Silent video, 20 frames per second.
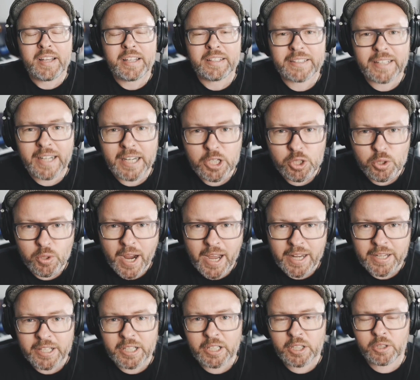that I try
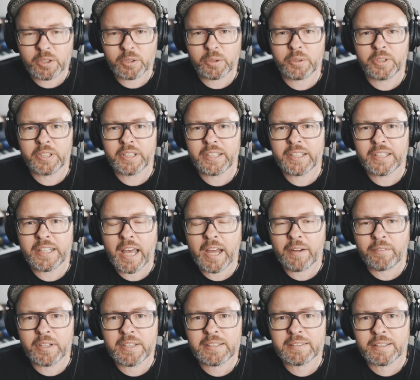to include in
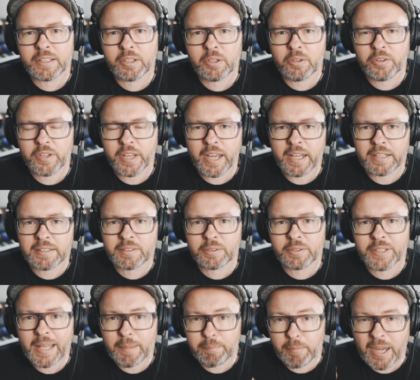every single day, so
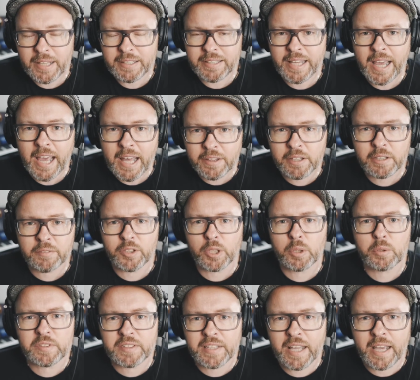that by the end of
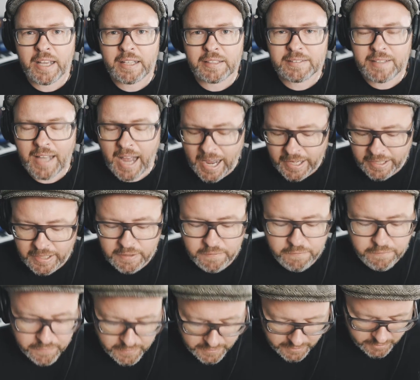those days, I can
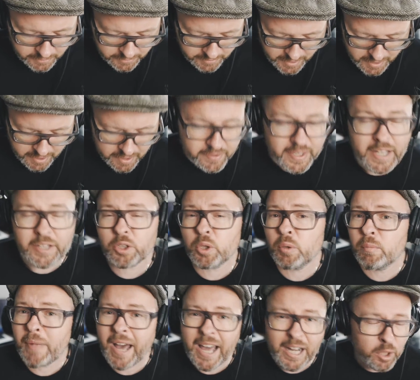feel that no
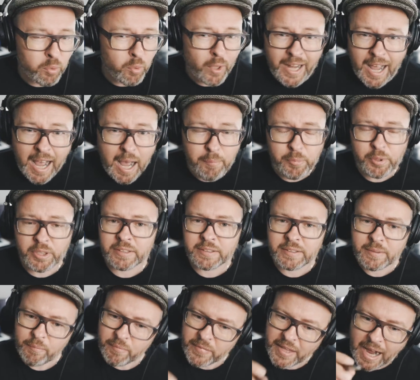matter what happened,
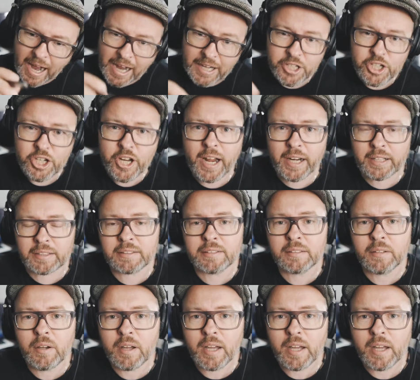I checked